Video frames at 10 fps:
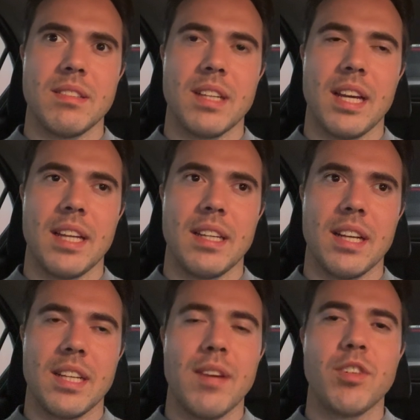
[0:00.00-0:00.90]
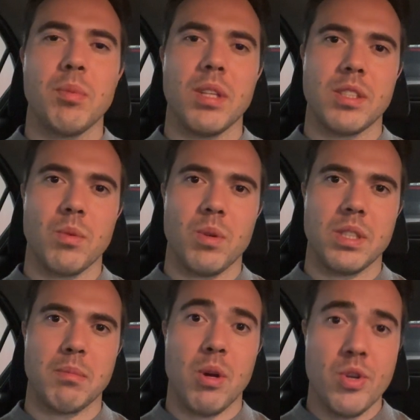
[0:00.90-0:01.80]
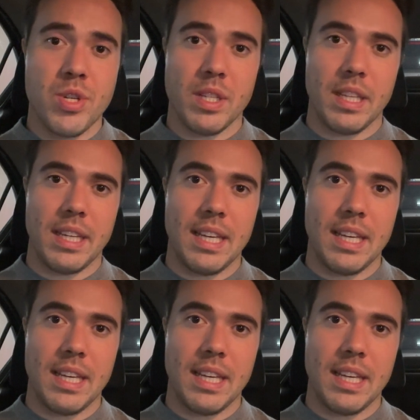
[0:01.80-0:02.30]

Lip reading: uncomfortable as it was emotionally,